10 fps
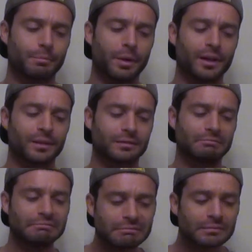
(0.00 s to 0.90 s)
But
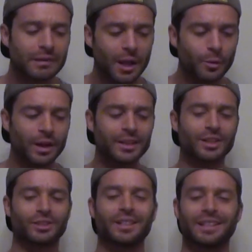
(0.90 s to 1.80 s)
it
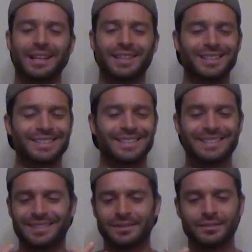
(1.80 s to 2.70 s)
just didn't
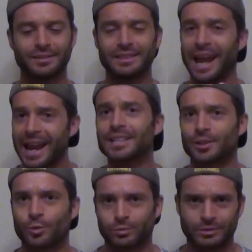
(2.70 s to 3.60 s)

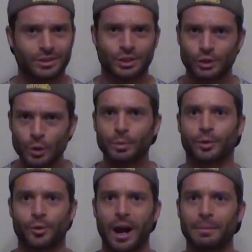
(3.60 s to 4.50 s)
taste super
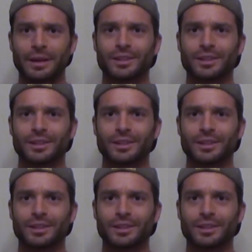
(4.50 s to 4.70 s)
crappy.